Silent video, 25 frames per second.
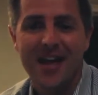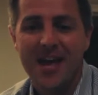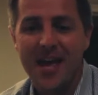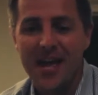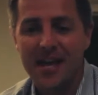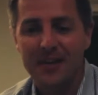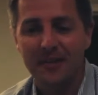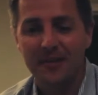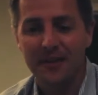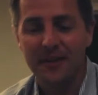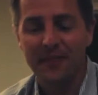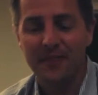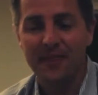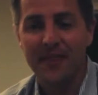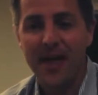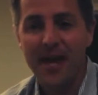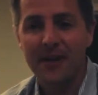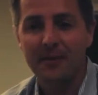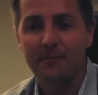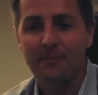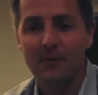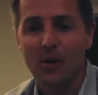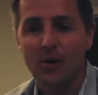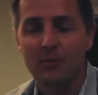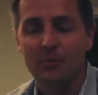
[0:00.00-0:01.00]
It's at
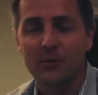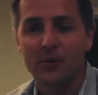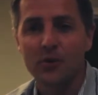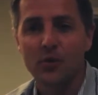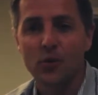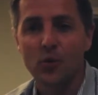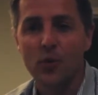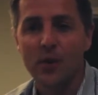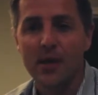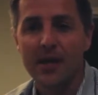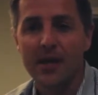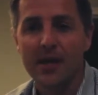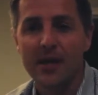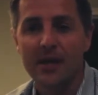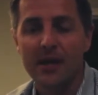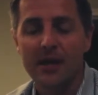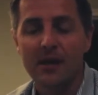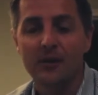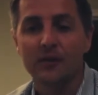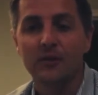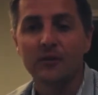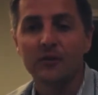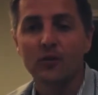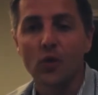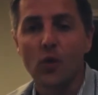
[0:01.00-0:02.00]
that moment where
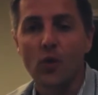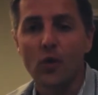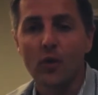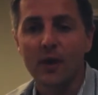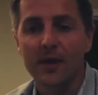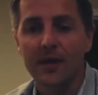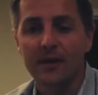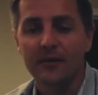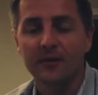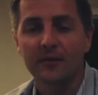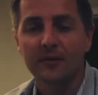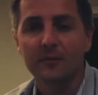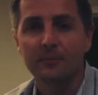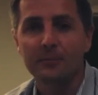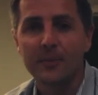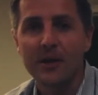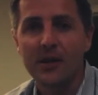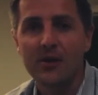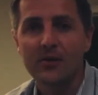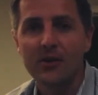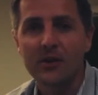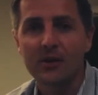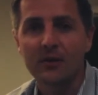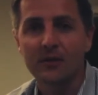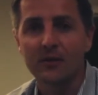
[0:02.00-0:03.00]
Saul
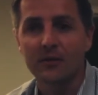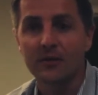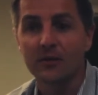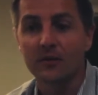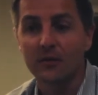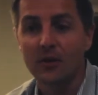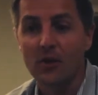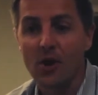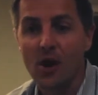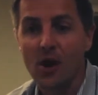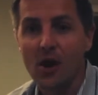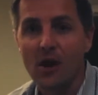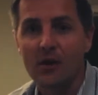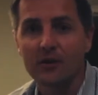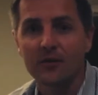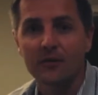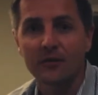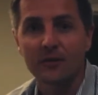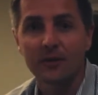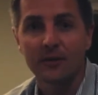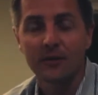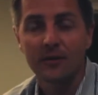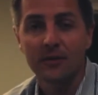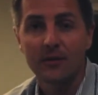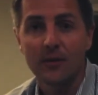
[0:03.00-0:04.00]
experiences
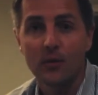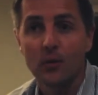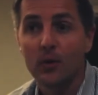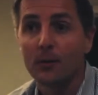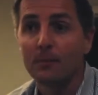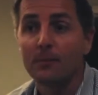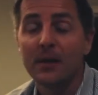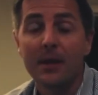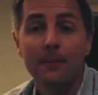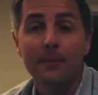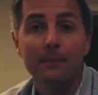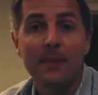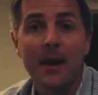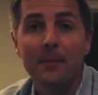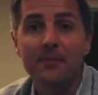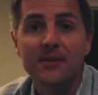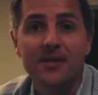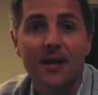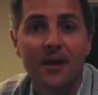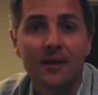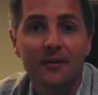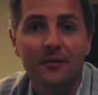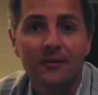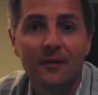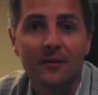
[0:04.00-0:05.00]
God's Well, being
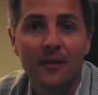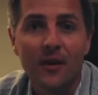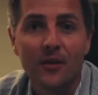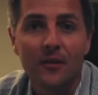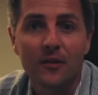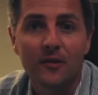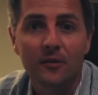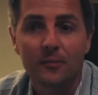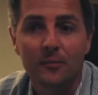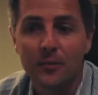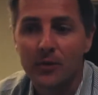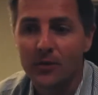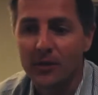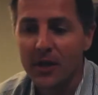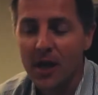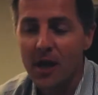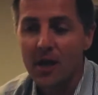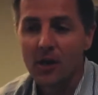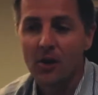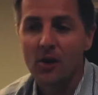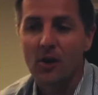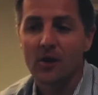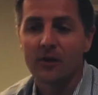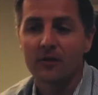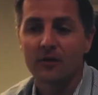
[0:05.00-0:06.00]
baptized in the Holy Spirit,
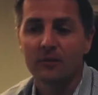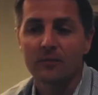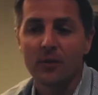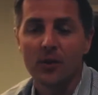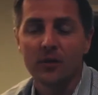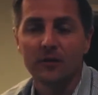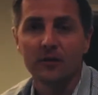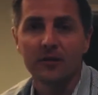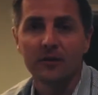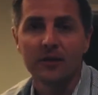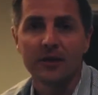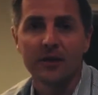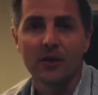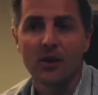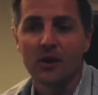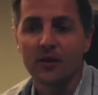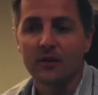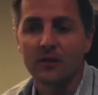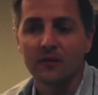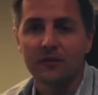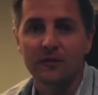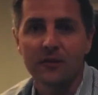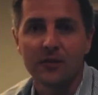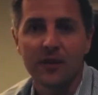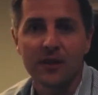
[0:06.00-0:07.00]
God's mercy,
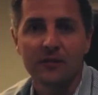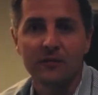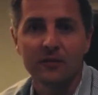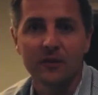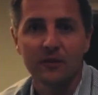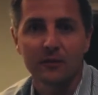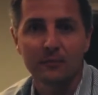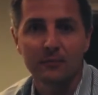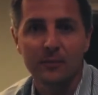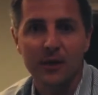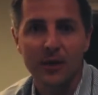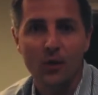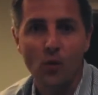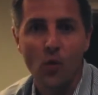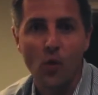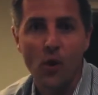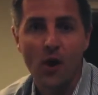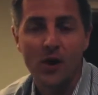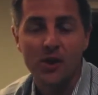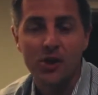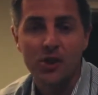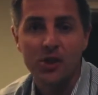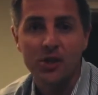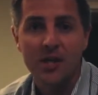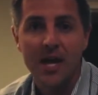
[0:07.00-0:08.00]
God's forgiveness, being
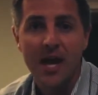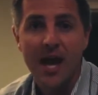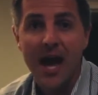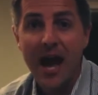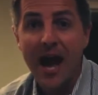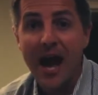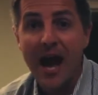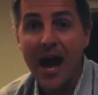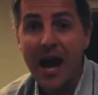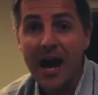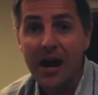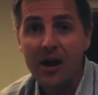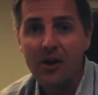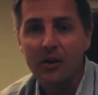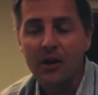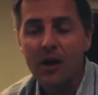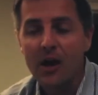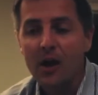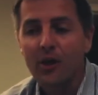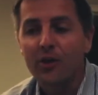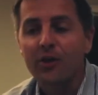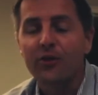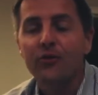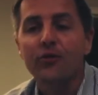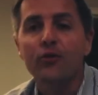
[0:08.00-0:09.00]
washed. How?
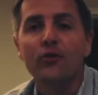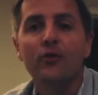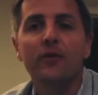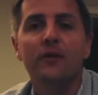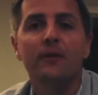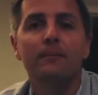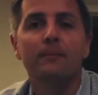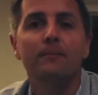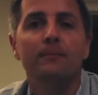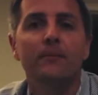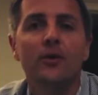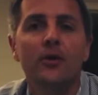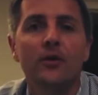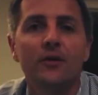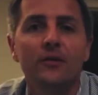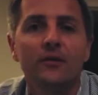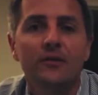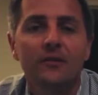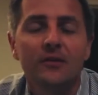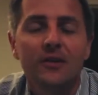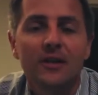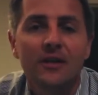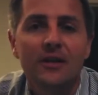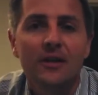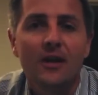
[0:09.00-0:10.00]
Through the
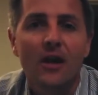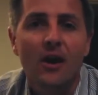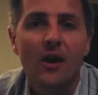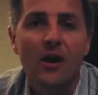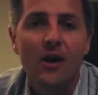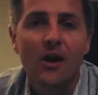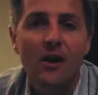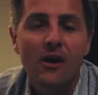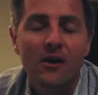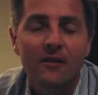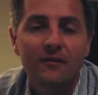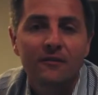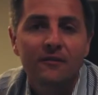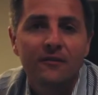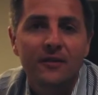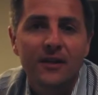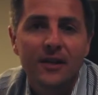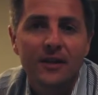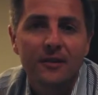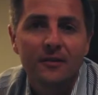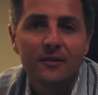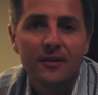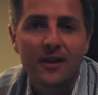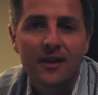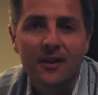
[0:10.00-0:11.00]
mercy of
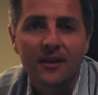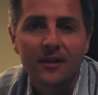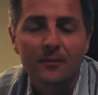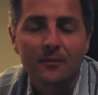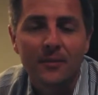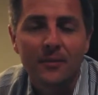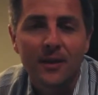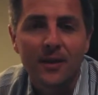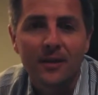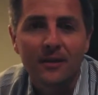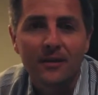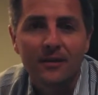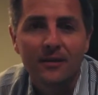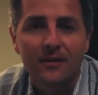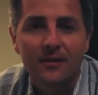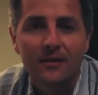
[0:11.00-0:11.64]
his enemy.